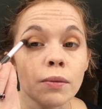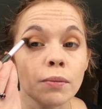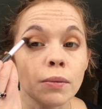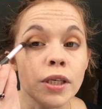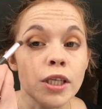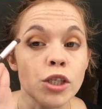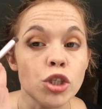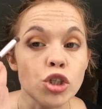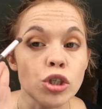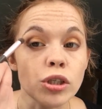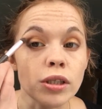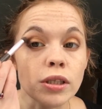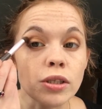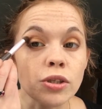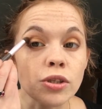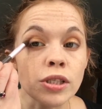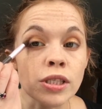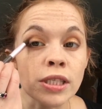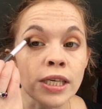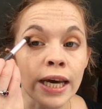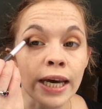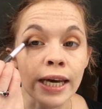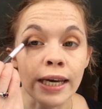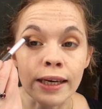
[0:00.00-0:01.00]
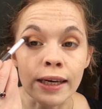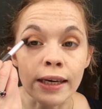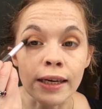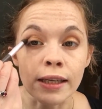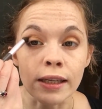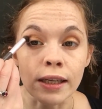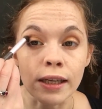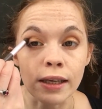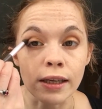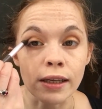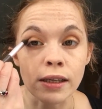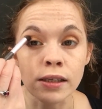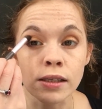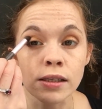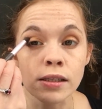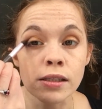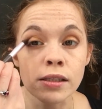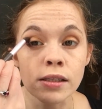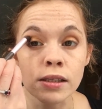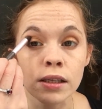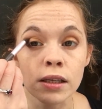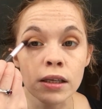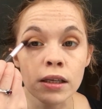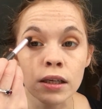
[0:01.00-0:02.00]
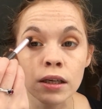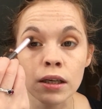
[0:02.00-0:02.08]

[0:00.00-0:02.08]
literally just taking this.